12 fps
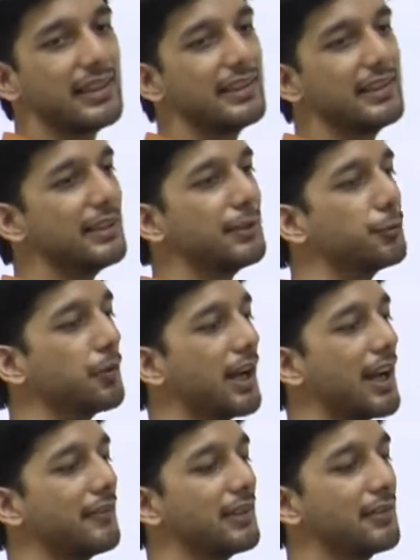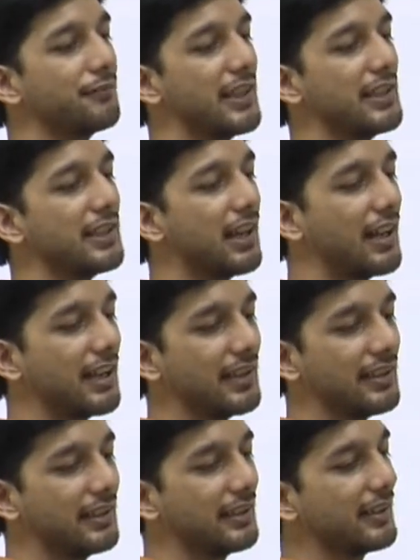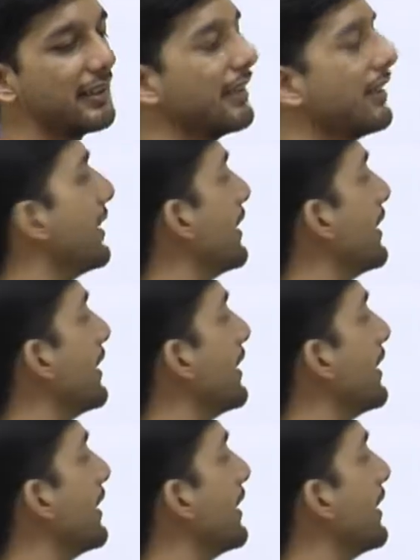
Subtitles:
they need to have a very high